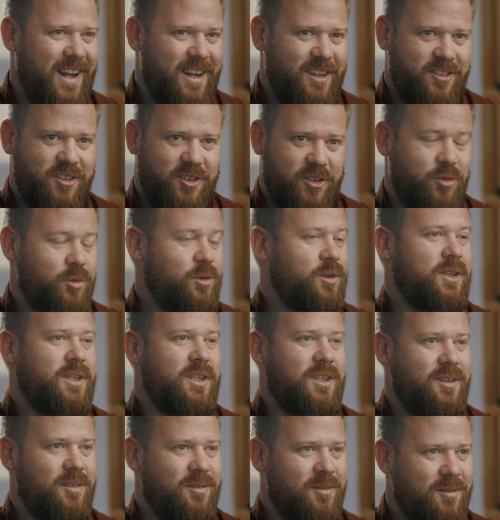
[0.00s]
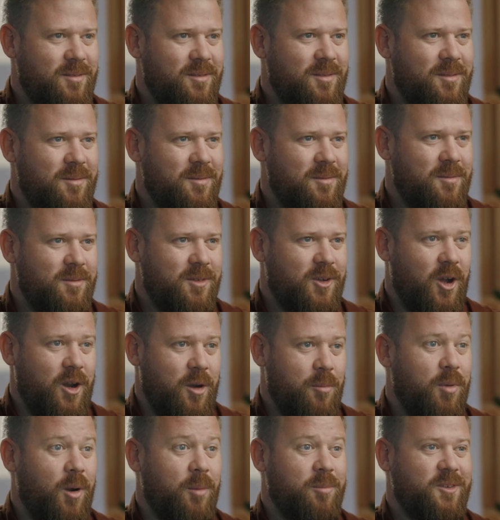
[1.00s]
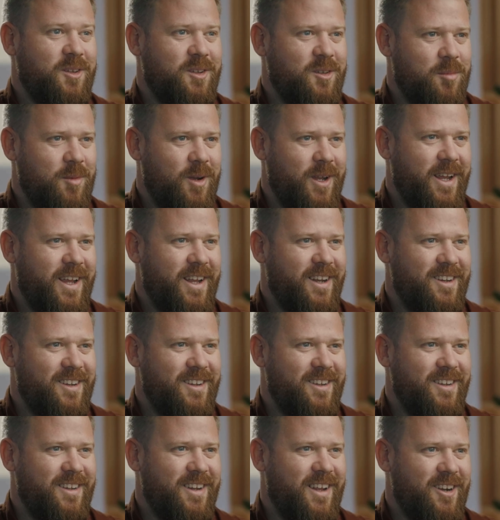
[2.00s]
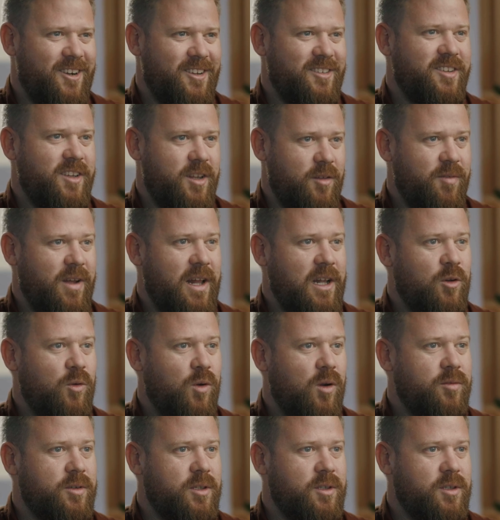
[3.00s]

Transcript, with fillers: and it's just really kind of popped into my head and, and I see the value of